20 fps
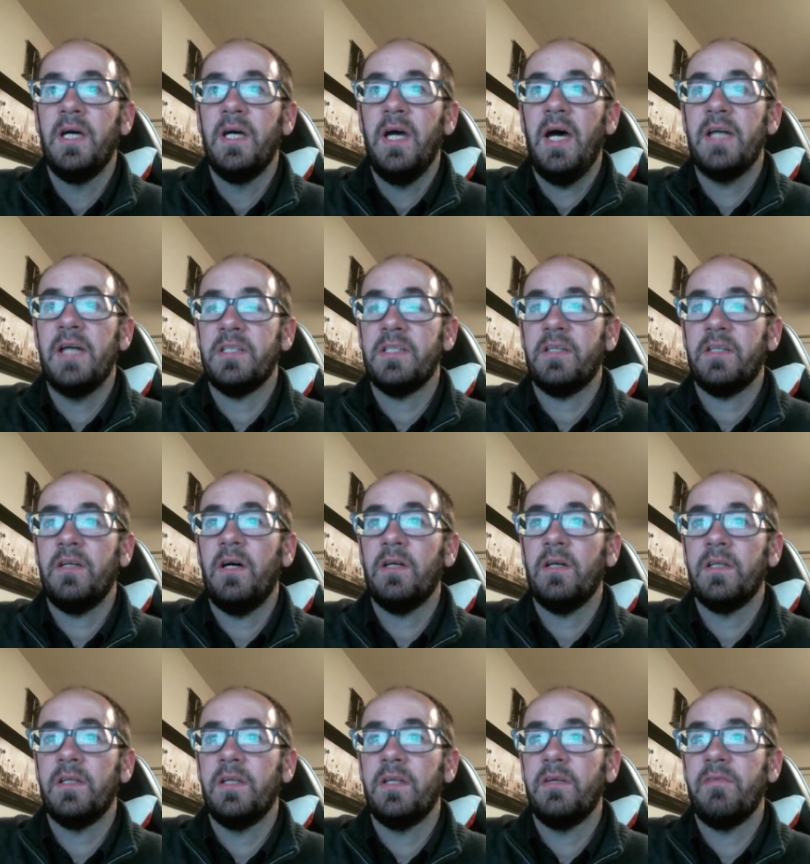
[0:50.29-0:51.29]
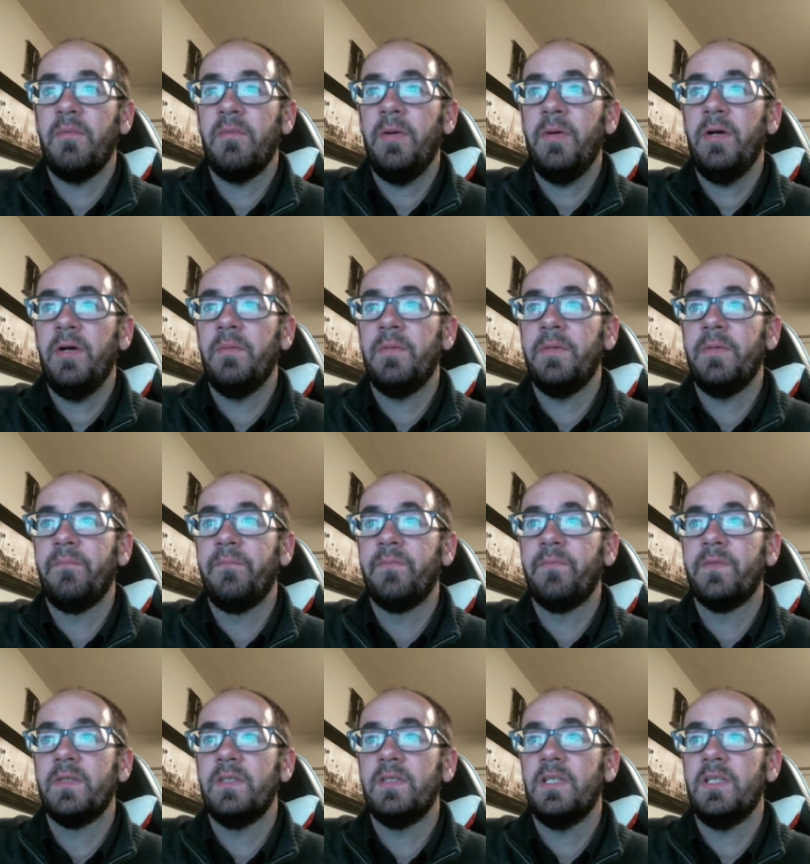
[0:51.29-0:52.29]
has a cognitive impairment,
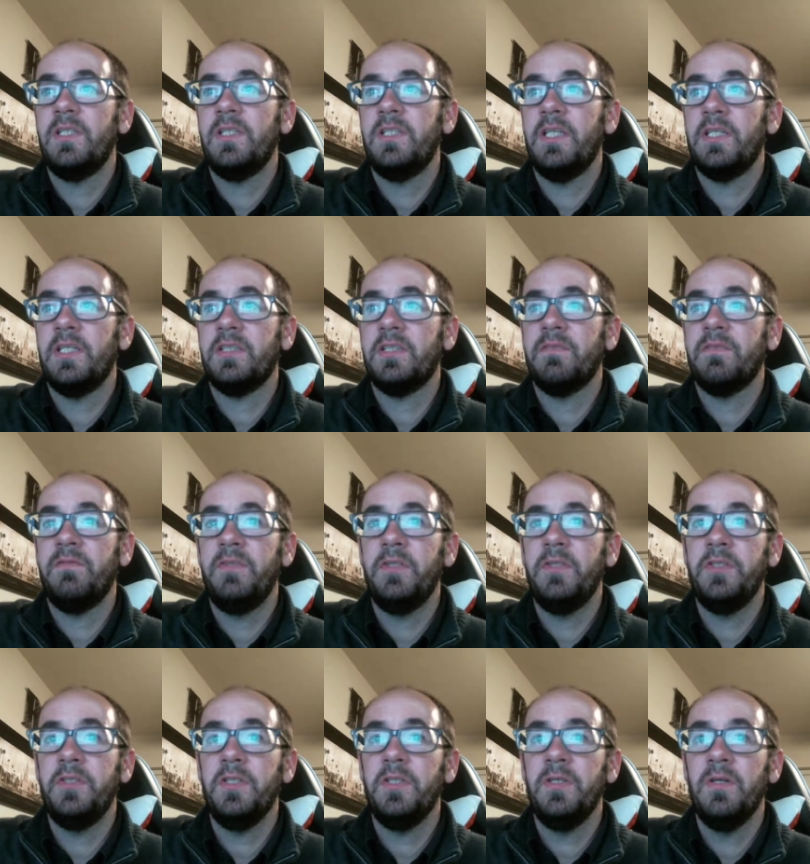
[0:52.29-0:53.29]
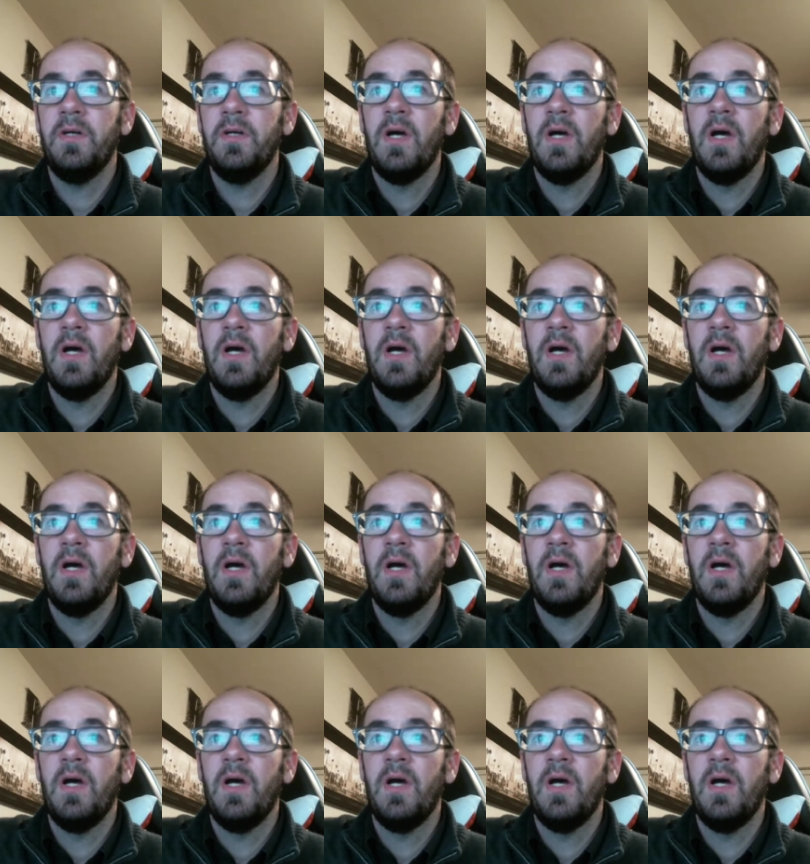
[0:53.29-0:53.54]
such as confusion,